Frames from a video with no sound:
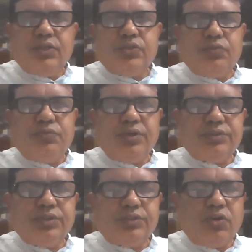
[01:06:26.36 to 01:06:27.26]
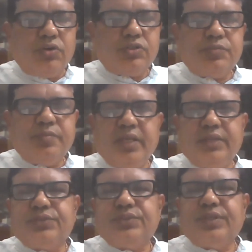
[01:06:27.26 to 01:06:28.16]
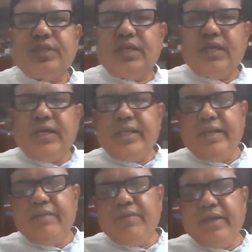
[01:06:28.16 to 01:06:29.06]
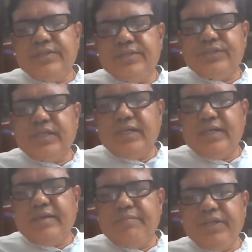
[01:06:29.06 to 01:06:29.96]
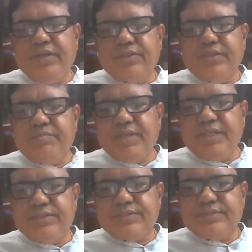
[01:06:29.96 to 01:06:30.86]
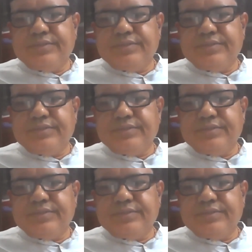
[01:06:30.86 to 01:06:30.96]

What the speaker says: So further thoughts, please. I invite Minati, please.